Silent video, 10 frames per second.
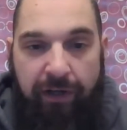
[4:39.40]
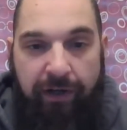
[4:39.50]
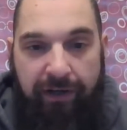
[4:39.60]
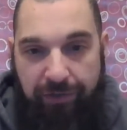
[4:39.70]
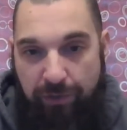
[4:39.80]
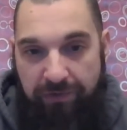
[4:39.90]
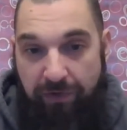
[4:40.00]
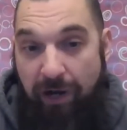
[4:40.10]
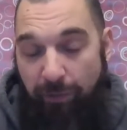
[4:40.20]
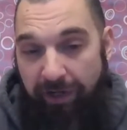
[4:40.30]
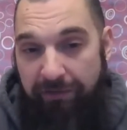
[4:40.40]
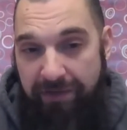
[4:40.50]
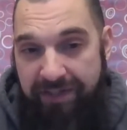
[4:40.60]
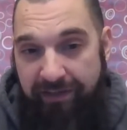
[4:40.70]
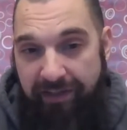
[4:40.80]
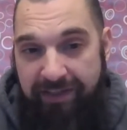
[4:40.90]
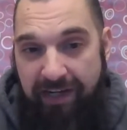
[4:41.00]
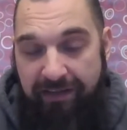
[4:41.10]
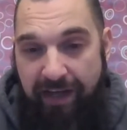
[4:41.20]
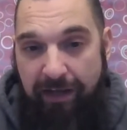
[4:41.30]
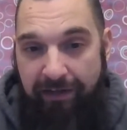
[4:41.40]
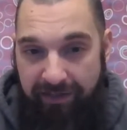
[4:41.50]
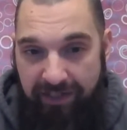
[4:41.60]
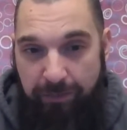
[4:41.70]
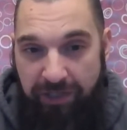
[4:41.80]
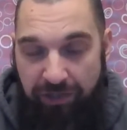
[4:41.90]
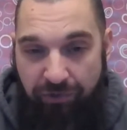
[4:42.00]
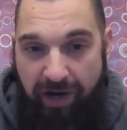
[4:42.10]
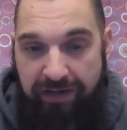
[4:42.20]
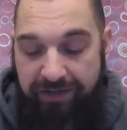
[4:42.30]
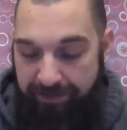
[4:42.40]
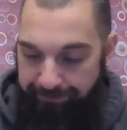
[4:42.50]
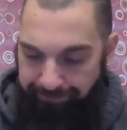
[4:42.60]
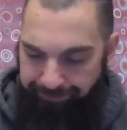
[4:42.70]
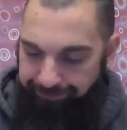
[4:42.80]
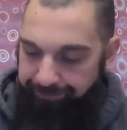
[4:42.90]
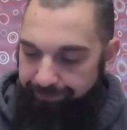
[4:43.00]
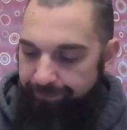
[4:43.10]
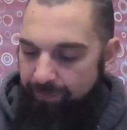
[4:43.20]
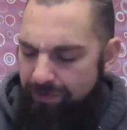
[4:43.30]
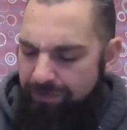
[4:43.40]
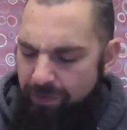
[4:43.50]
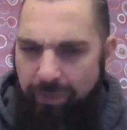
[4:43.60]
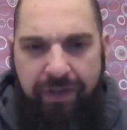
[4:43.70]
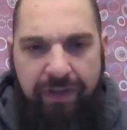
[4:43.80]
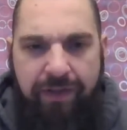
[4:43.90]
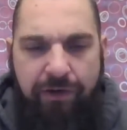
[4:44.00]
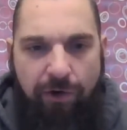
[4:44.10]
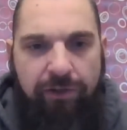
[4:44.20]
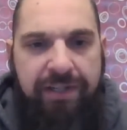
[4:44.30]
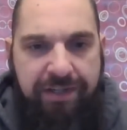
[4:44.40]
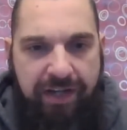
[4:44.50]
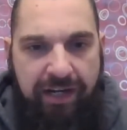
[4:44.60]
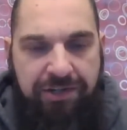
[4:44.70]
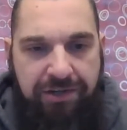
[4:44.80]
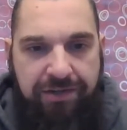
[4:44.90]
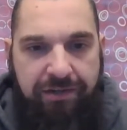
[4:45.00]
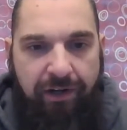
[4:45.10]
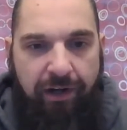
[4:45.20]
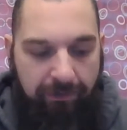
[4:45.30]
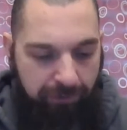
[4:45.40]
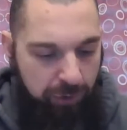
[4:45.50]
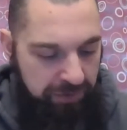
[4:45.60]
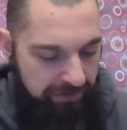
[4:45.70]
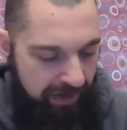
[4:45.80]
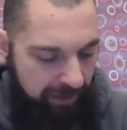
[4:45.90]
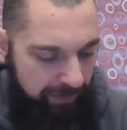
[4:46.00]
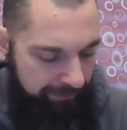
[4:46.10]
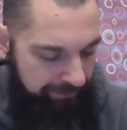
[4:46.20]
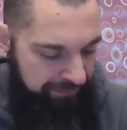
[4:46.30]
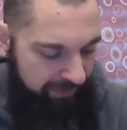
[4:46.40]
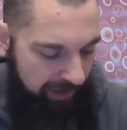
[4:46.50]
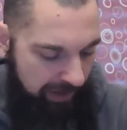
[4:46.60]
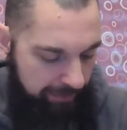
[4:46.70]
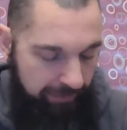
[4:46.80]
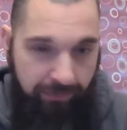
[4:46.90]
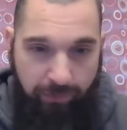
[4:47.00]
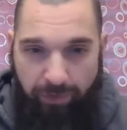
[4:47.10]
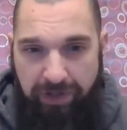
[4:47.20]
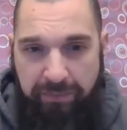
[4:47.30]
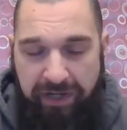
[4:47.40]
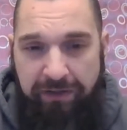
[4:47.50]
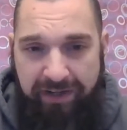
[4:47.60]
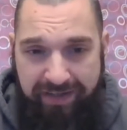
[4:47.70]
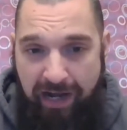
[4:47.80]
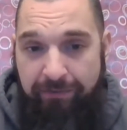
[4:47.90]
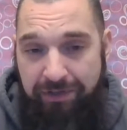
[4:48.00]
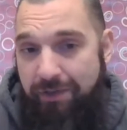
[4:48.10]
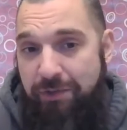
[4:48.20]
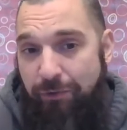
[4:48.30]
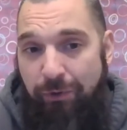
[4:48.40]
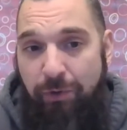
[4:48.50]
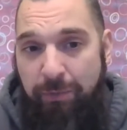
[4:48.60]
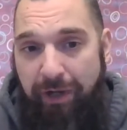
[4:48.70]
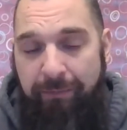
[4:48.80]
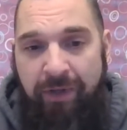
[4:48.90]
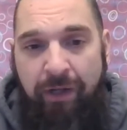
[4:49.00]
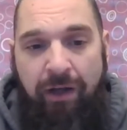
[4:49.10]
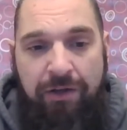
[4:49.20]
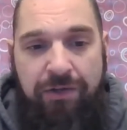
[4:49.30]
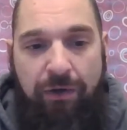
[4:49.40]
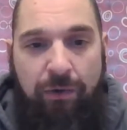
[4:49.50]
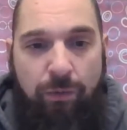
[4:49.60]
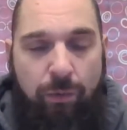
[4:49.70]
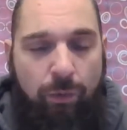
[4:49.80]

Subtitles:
in terms of how we're going to facilitate that and need to be addressed. So within the early stages of group development, one of the big things obviously is recruitment. So